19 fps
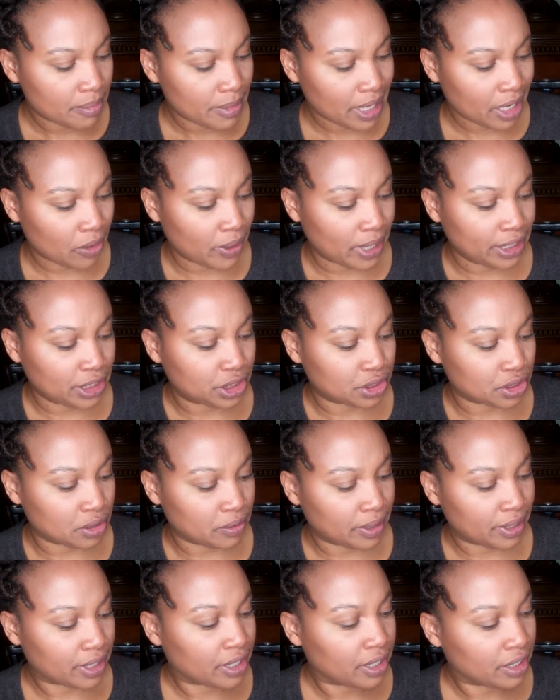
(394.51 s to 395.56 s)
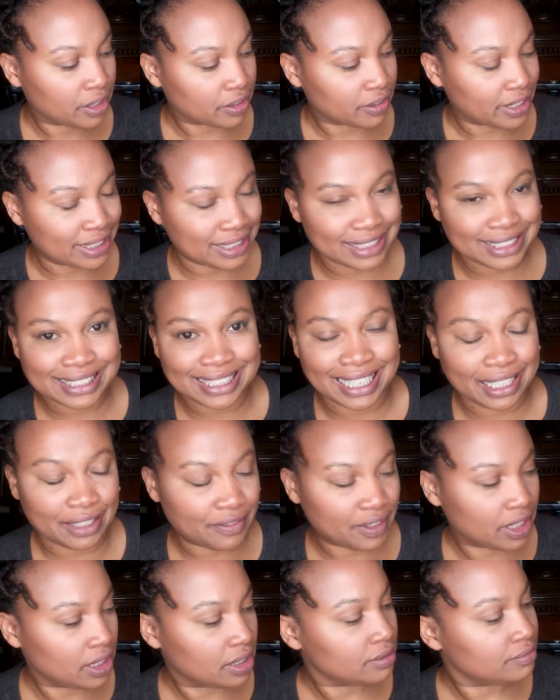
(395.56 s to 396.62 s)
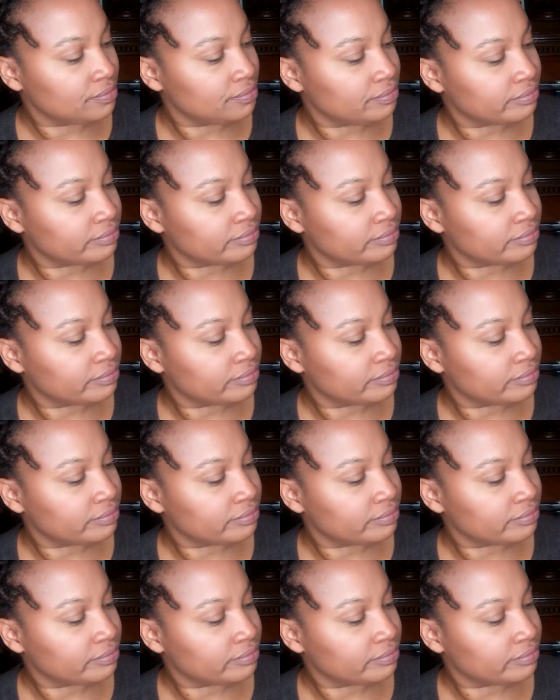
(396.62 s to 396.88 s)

Not quite sure what the color is. It's kind of a